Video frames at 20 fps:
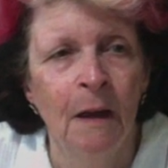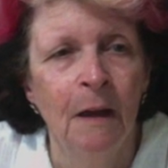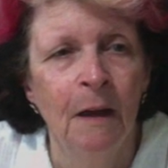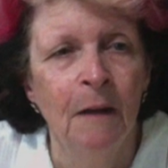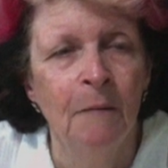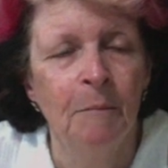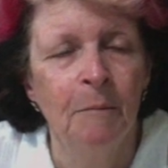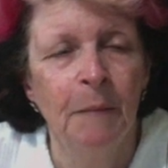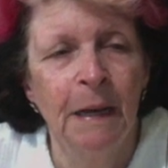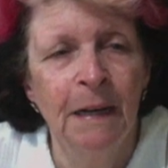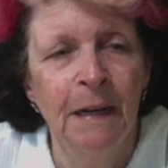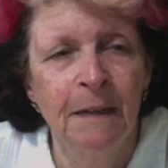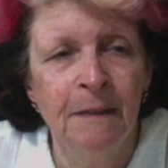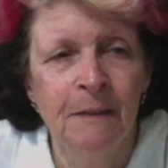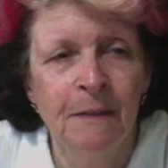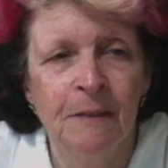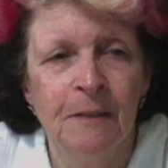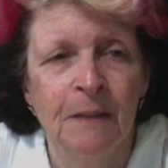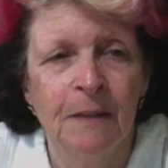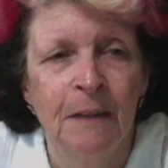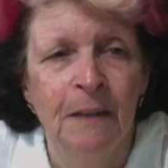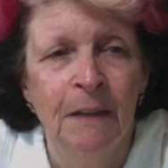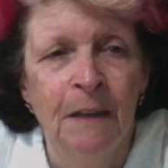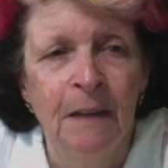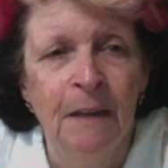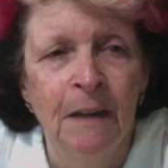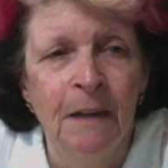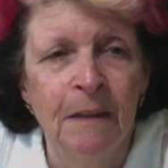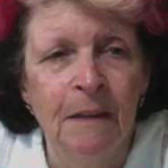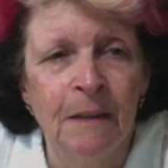Balance.
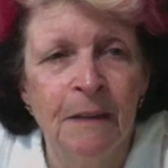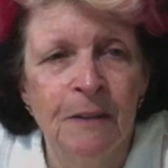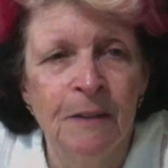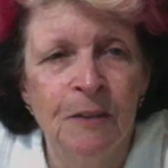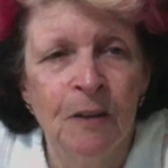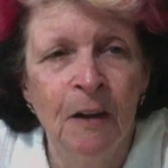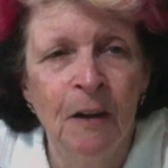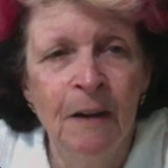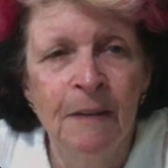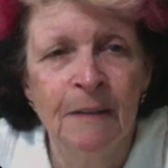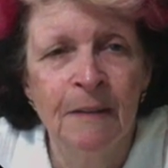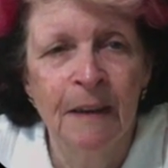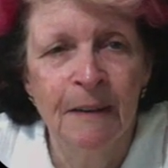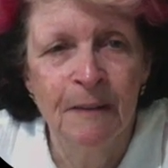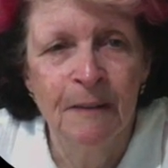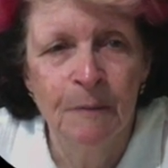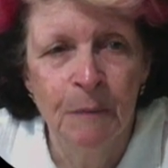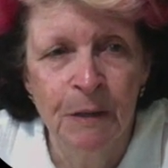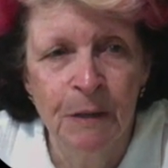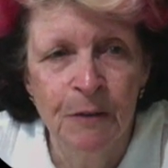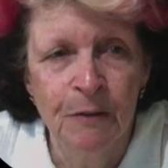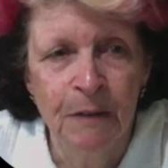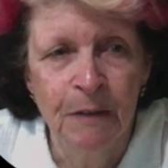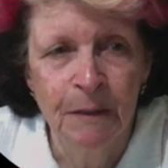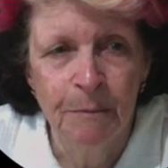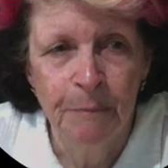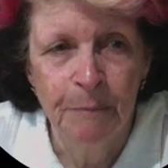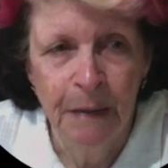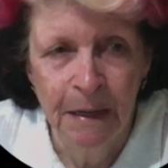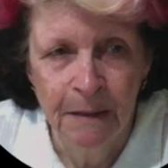The design is
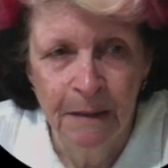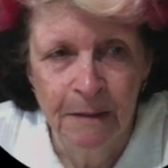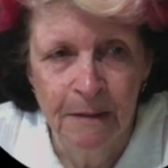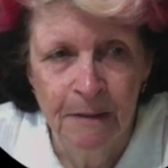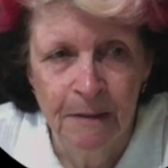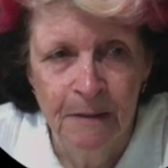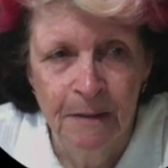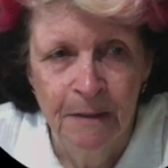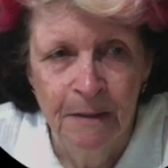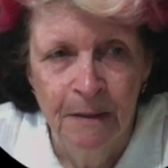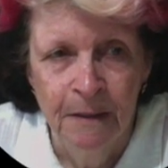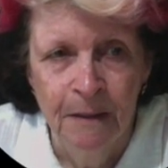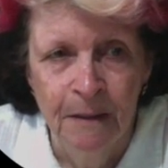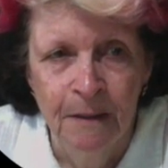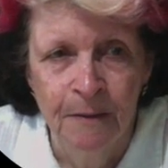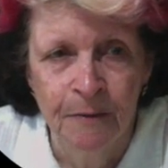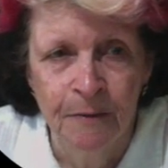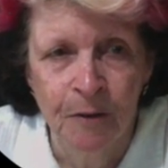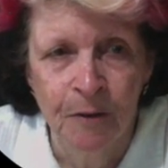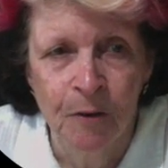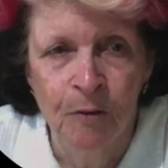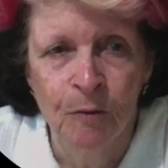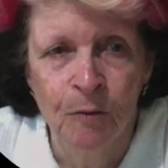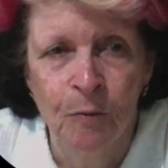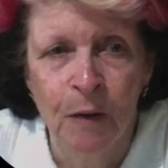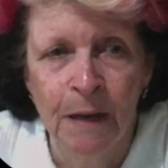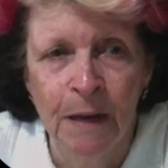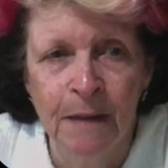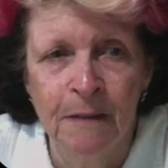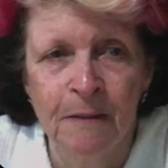asymmetrically balanced. Floral
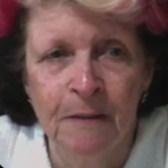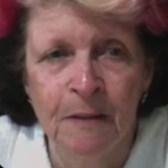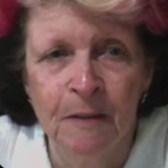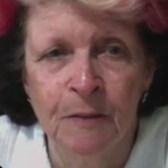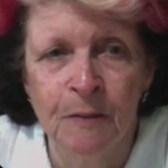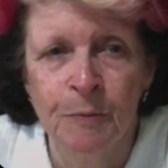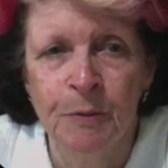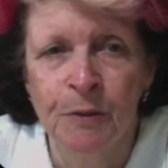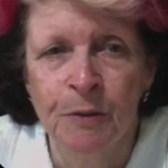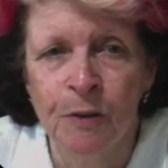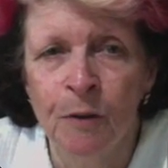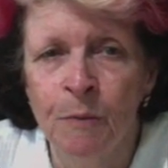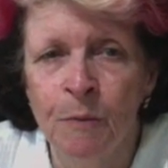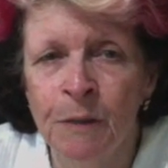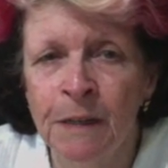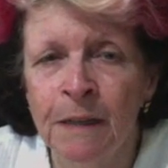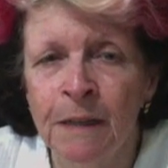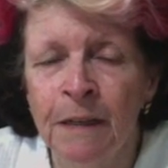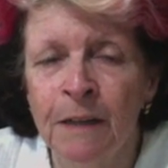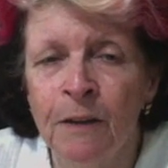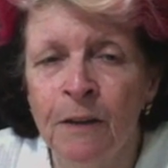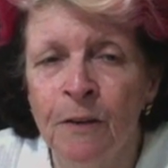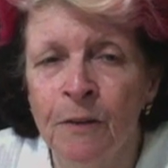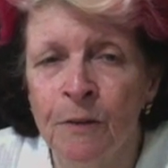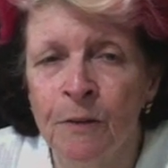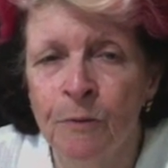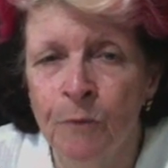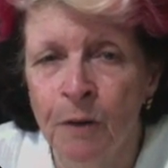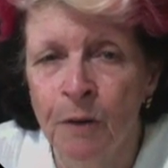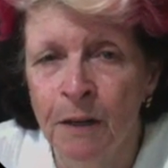weight sits predominantly on the
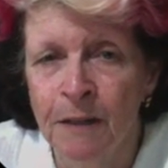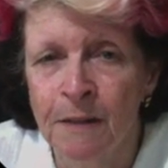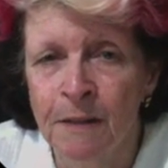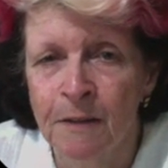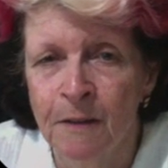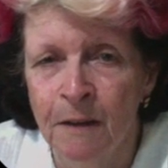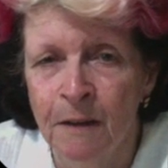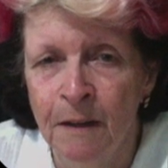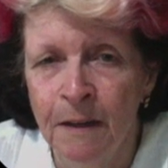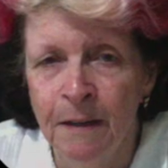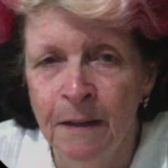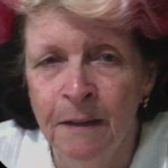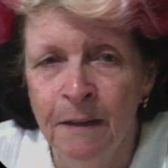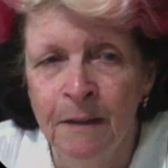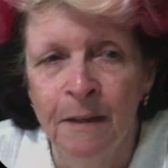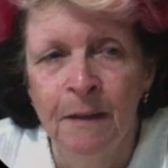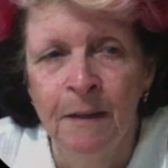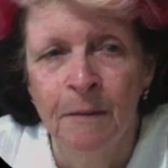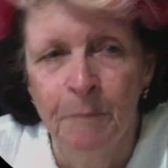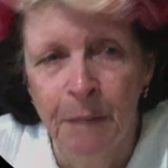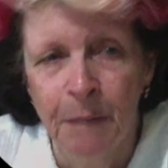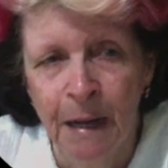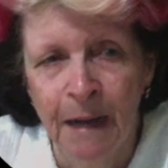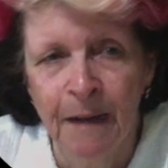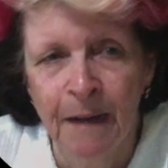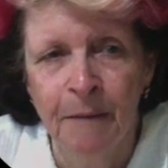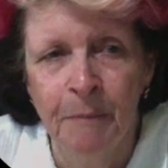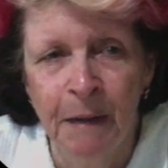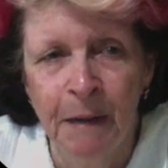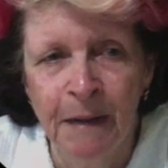right side. Bark
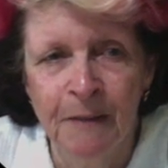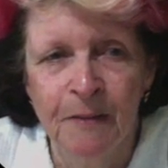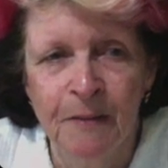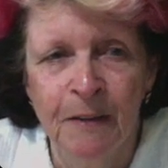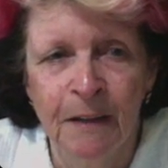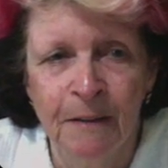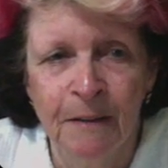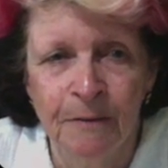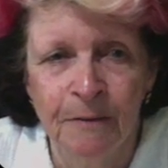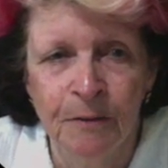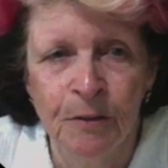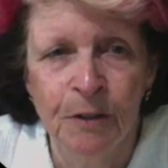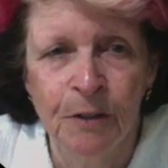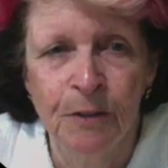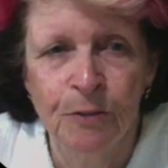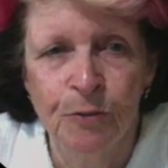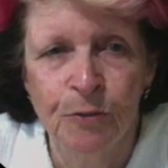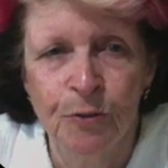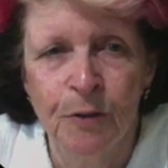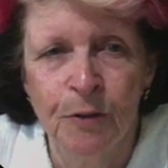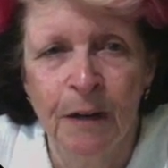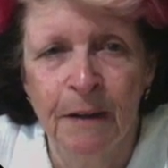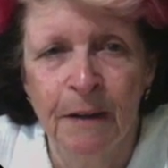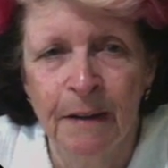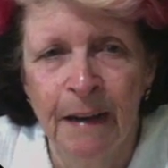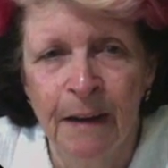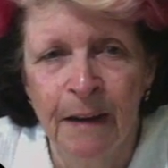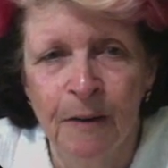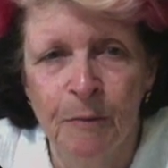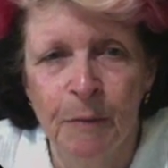mass and vertical trunk
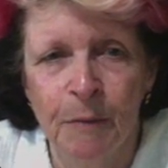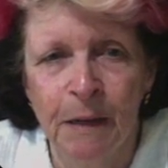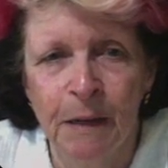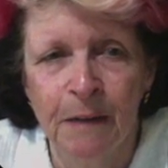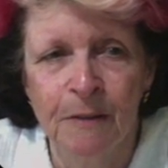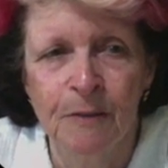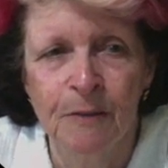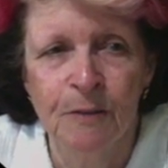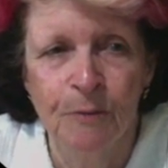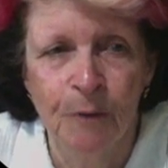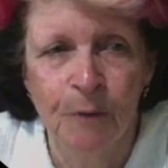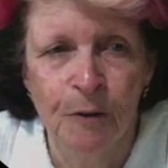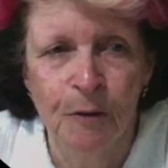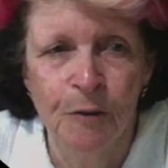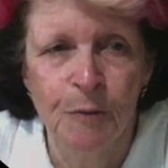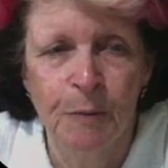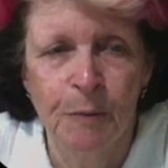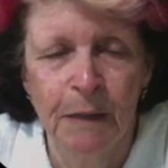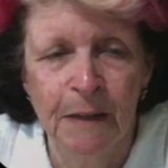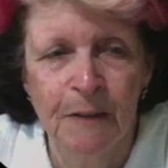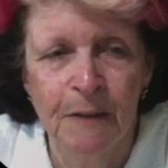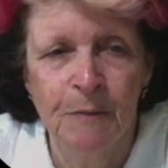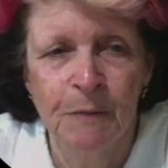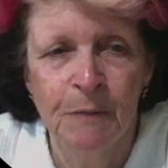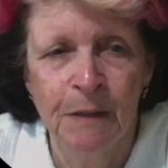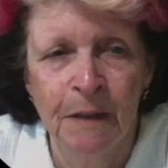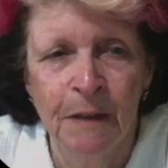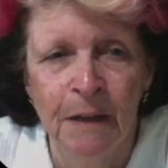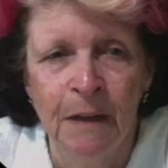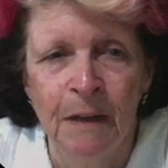counterbalance the rose placement.
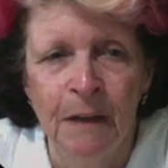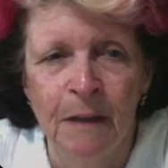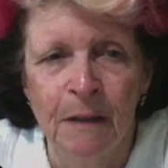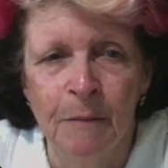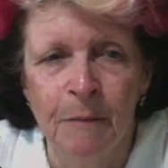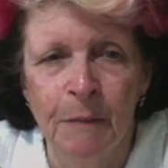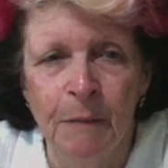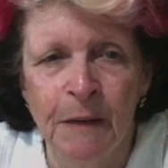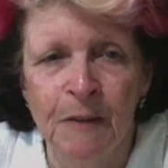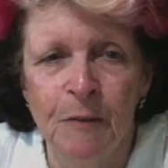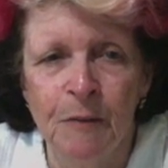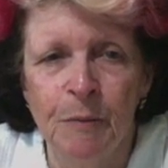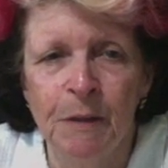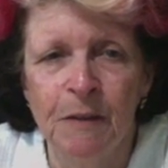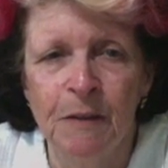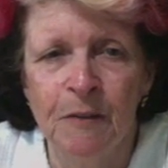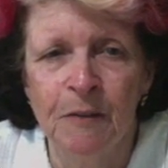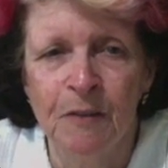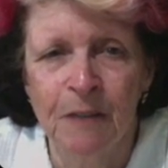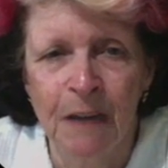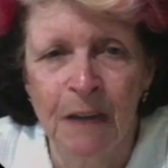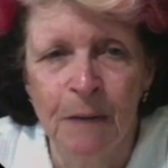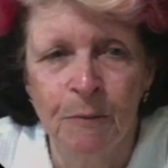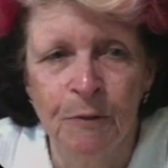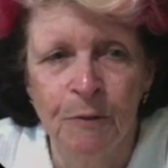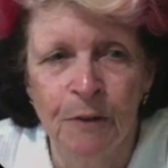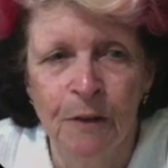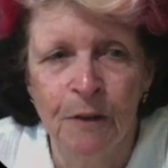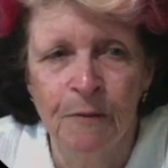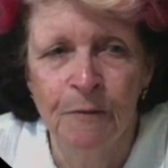The base appears stable
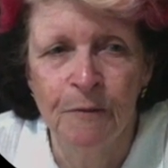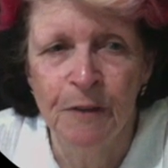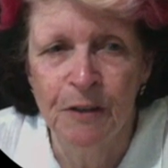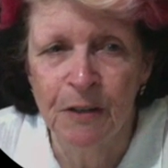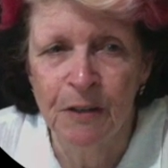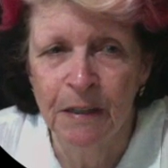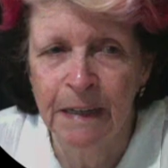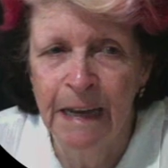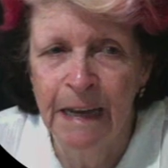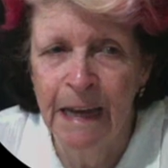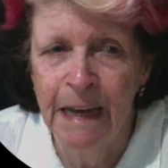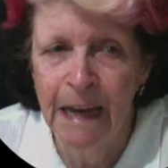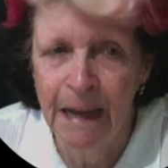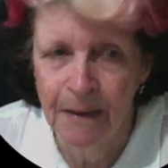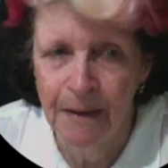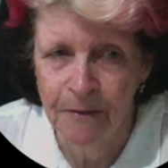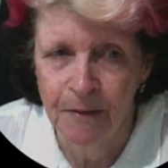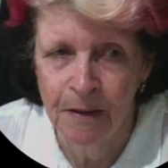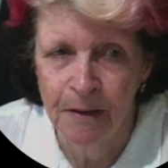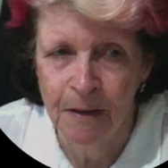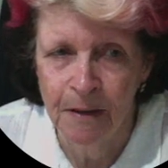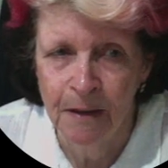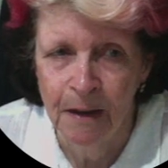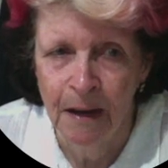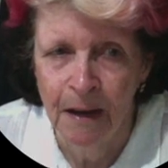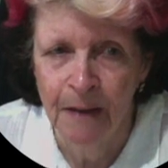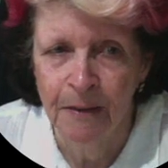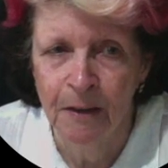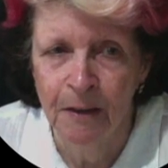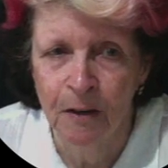though visually heavy
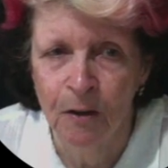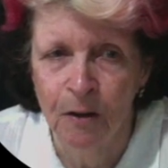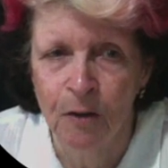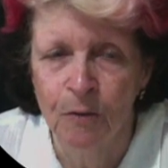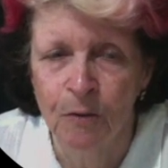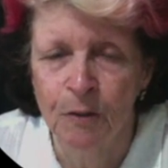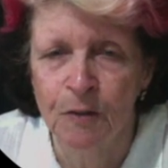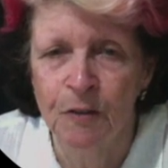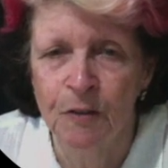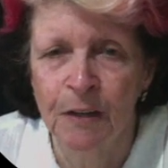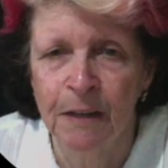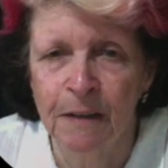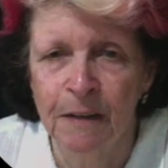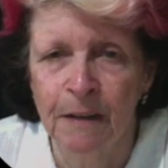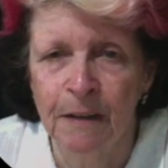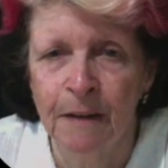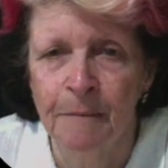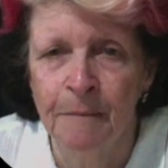at the lower centre.